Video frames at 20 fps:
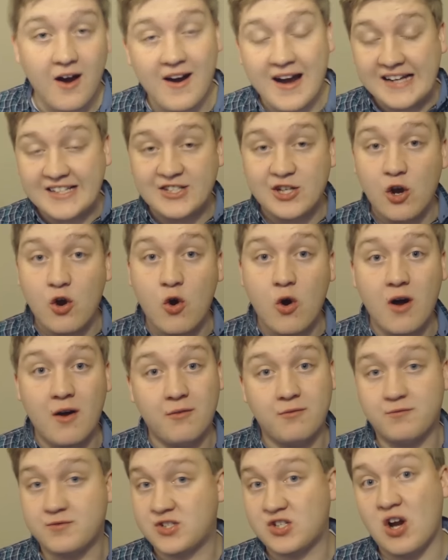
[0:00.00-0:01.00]
All right,
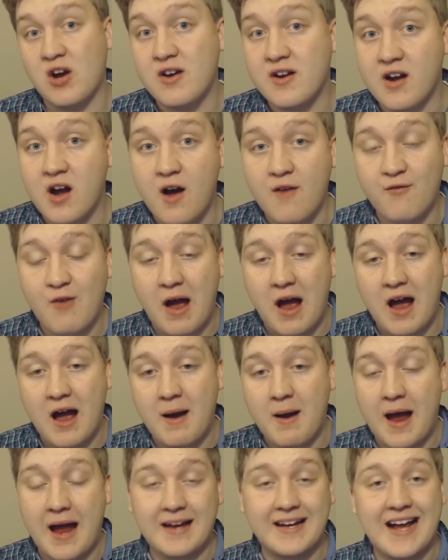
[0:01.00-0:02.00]
so starting it off,
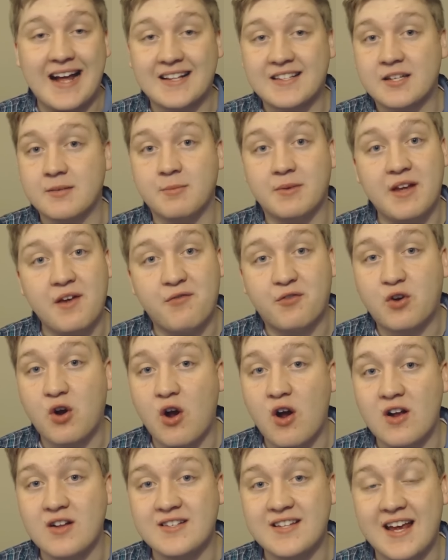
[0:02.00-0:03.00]
I got some gift
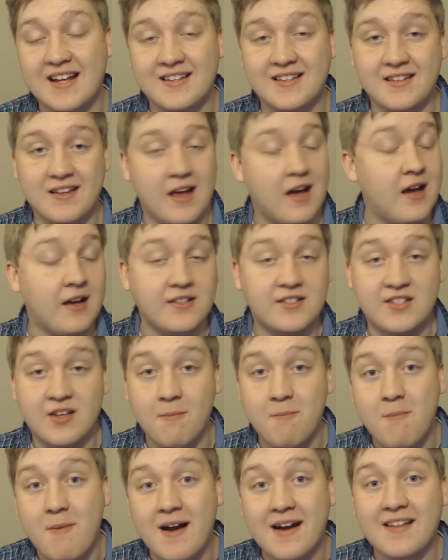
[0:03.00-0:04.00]
cards and
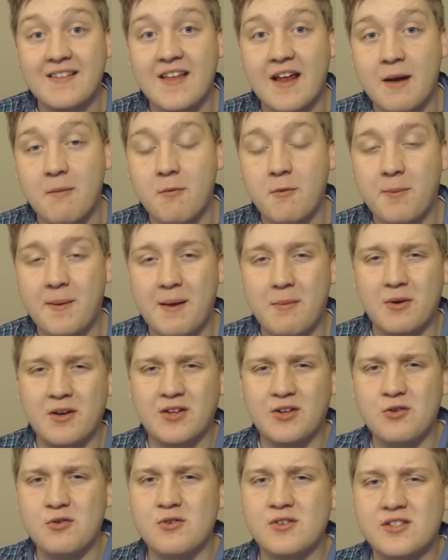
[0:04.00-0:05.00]
some money that I'm going to be able
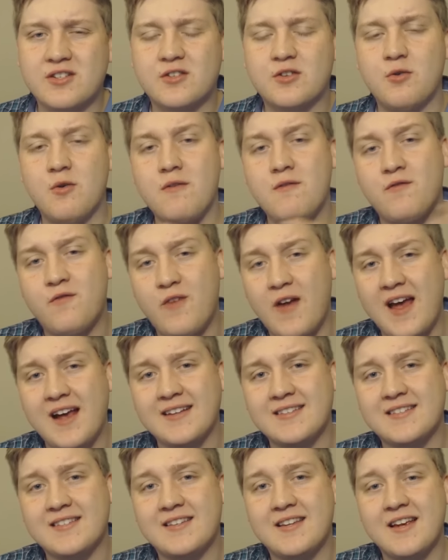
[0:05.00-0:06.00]
to use to
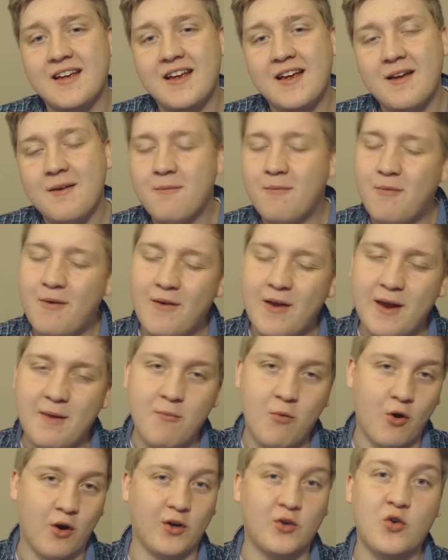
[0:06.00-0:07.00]
invest
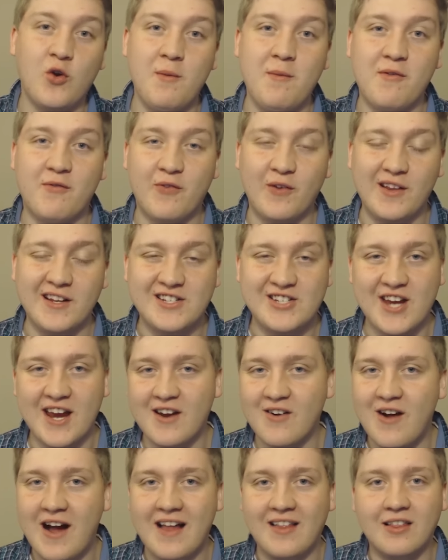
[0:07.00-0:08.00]
in more equipment for the
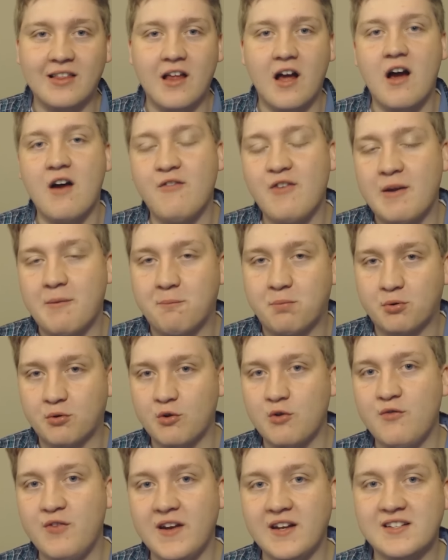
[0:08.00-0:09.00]
channel. I love
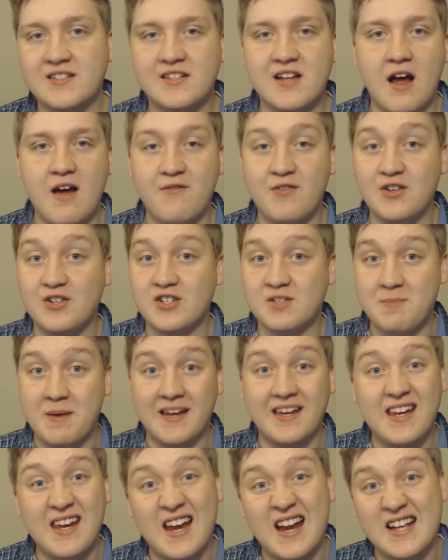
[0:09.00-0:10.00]
improving stuff and just
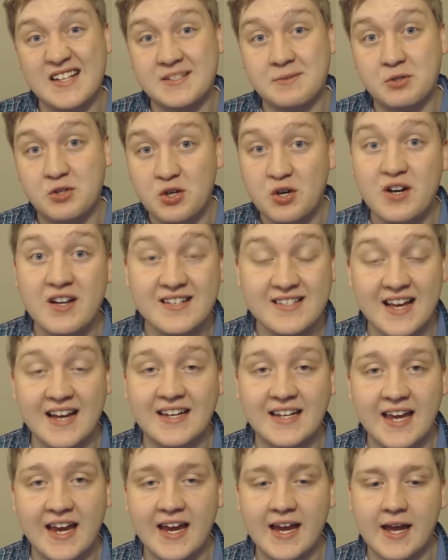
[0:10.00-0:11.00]
making it as good as
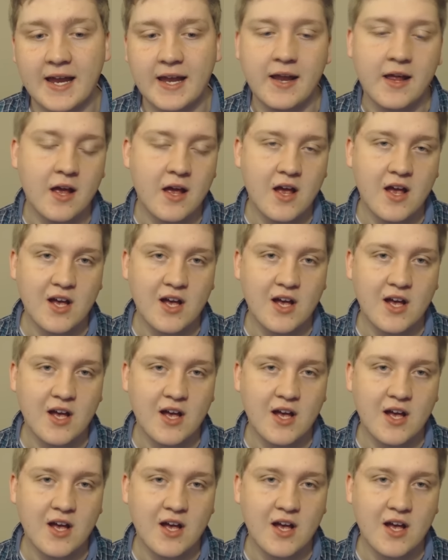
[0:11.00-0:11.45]
I can.